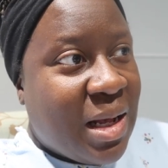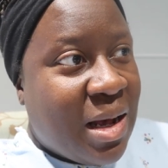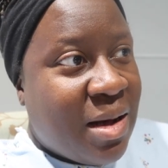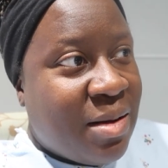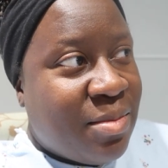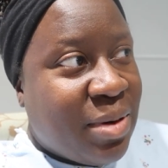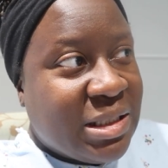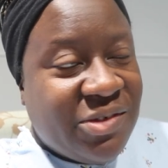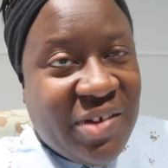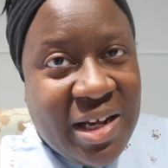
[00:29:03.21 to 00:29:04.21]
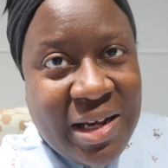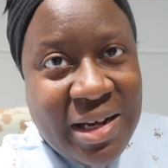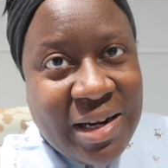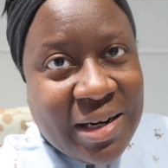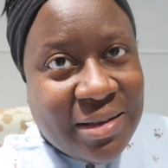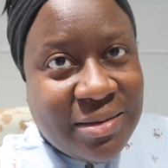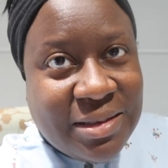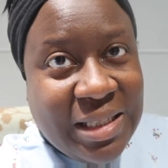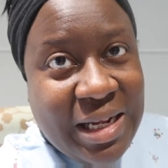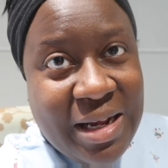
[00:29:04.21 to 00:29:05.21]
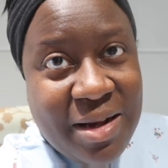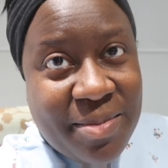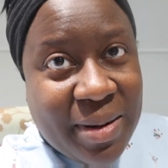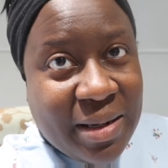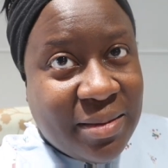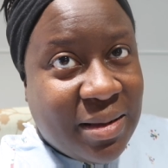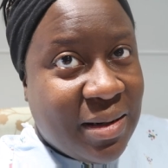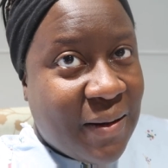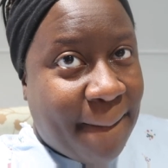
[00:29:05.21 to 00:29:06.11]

breastfeed and sleep and